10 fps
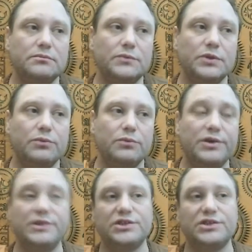
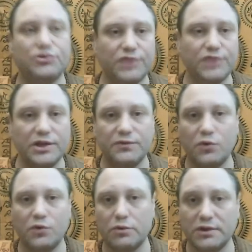very
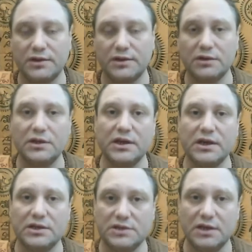straightforward thing. Like I
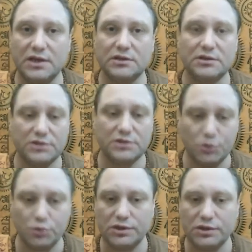said, it's
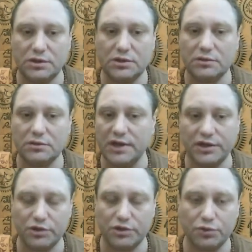unity, and
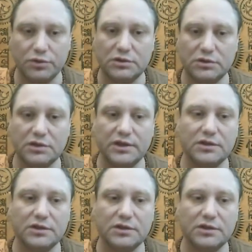in unity,